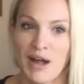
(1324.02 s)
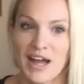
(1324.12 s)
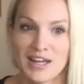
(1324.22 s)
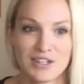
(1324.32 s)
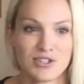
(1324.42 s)

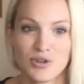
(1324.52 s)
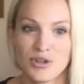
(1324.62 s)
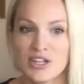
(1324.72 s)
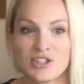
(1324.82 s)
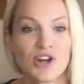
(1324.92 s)
as soon as
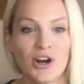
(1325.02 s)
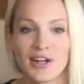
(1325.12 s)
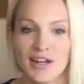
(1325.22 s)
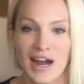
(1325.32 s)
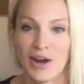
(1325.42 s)
I
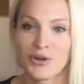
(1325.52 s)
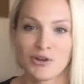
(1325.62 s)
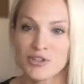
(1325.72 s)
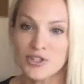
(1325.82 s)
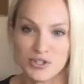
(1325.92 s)
started, I don't know
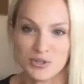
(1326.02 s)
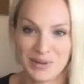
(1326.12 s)
if it's just